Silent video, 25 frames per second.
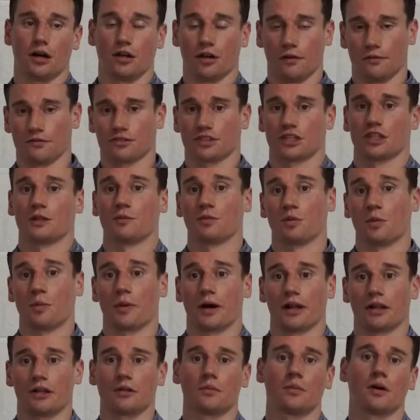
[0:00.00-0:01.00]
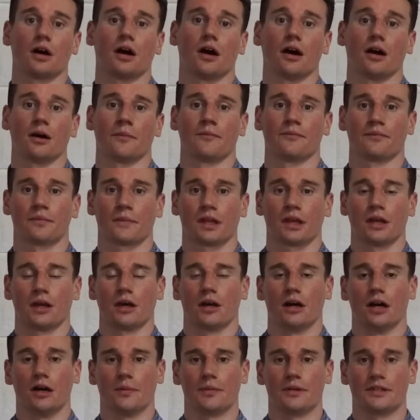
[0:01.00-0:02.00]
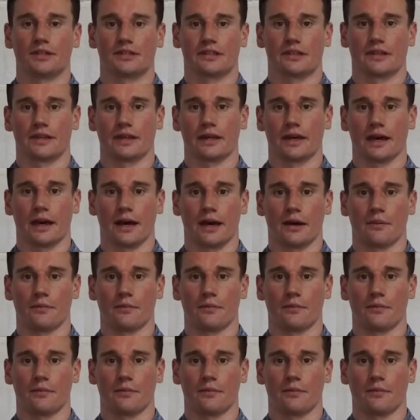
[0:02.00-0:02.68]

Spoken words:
and obviously propel the bar up into the air.